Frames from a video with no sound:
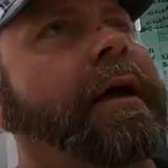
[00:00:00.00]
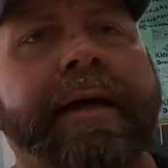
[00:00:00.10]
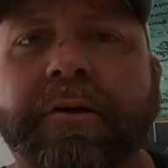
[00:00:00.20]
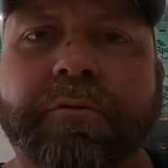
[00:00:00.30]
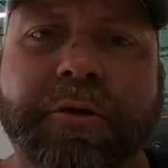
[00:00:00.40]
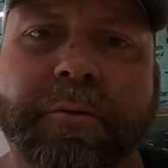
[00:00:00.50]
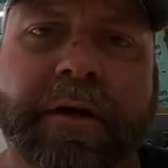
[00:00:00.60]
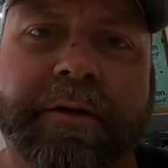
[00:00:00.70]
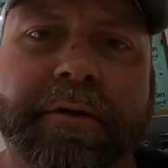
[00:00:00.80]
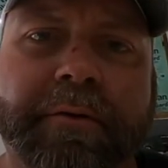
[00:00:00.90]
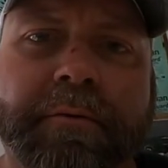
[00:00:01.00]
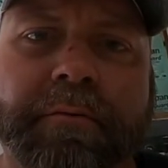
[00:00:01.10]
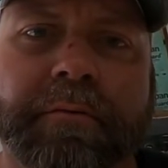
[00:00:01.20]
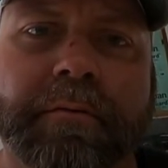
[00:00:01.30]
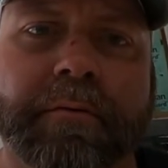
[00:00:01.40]
hey, don't do what I
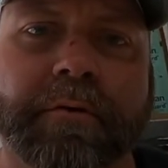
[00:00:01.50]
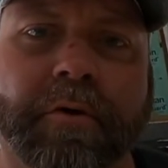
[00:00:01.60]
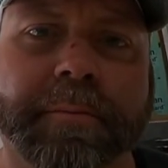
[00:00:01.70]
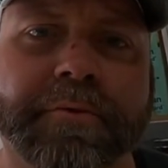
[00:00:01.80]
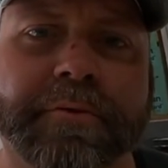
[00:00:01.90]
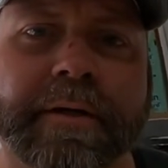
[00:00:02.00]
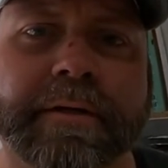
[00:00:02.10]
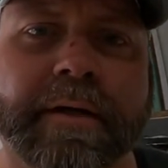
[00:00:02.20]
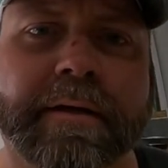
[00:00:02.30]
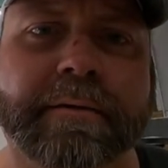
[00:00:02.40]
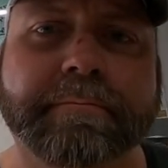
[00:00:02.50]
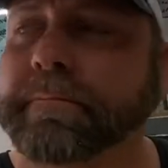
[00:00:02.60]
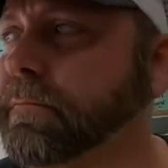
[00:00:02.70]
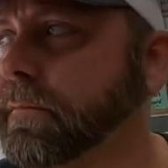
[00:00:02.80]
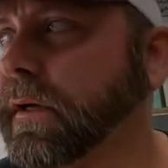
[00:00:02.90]
do, carpentry type,
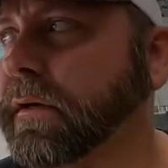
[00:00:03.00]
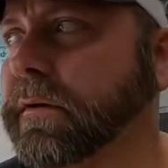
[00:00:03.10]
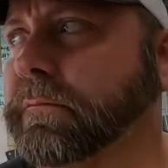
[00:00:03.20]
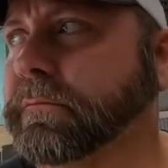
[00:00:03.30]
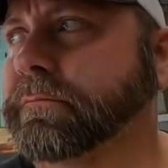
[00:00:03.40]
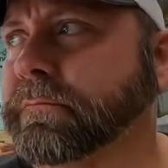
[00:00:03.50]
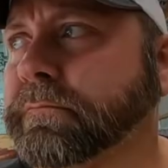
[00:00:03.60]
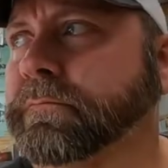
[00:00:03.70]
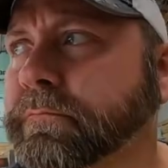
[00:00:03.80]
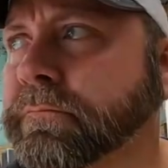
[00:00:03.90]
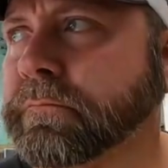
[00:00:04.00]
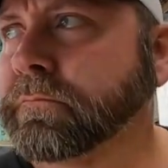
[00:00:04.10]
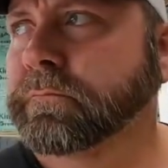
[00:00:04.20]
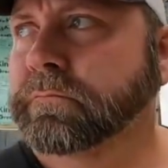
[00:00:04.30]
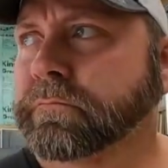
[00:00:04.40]

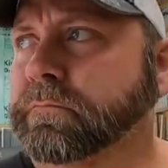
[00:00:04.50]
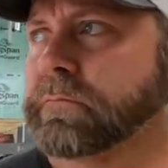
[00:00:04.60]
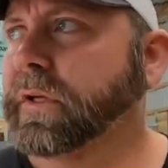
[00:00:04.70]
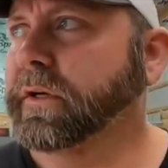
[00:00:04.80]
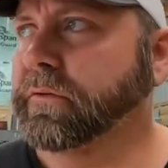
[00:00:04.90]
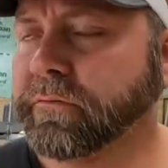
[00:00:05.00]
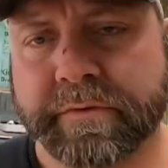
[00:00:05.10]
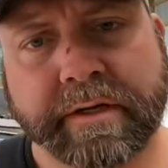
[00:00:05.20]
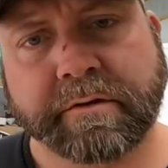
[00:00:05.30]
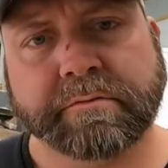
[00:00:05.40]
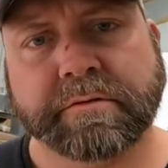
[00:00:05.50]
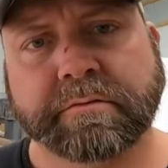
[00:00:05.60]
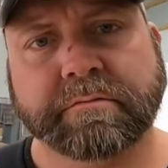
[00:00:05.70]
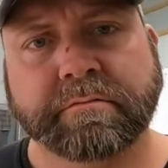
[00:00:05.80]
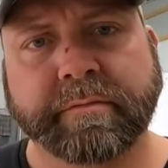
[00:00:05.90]
you know, videos.